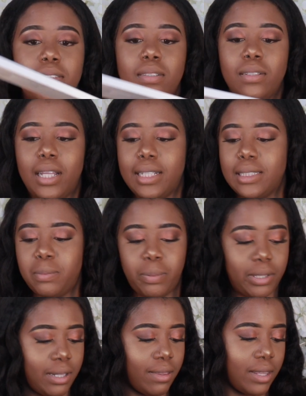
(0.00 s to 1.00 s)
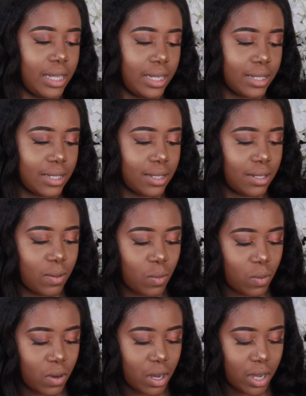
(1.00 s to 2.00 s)
So let's put this
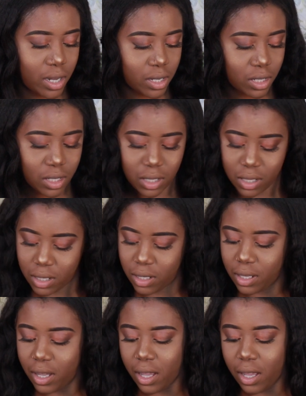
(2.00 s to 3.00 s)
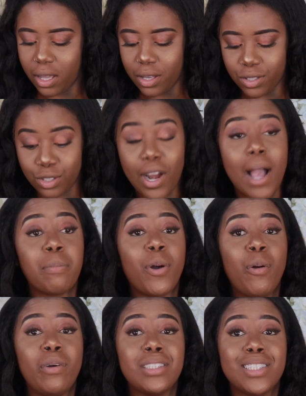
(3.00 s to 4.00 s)
watch strap.
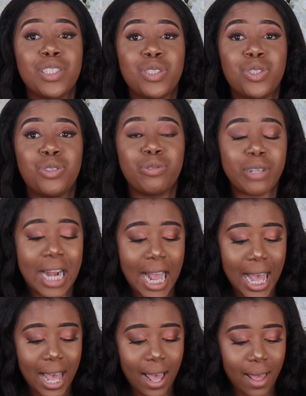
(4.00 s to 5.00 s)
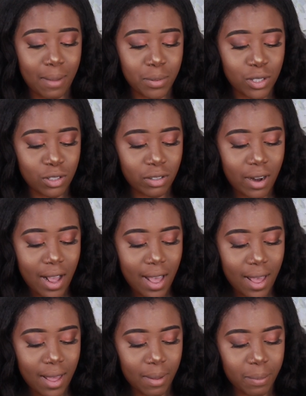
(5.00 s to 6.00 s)
Oh, it's a strap.
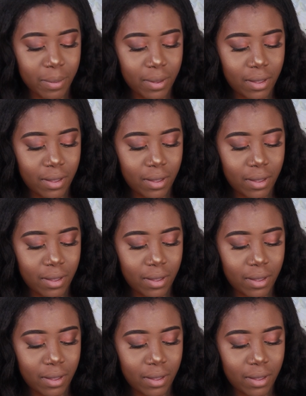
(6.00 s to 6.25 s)
Strap.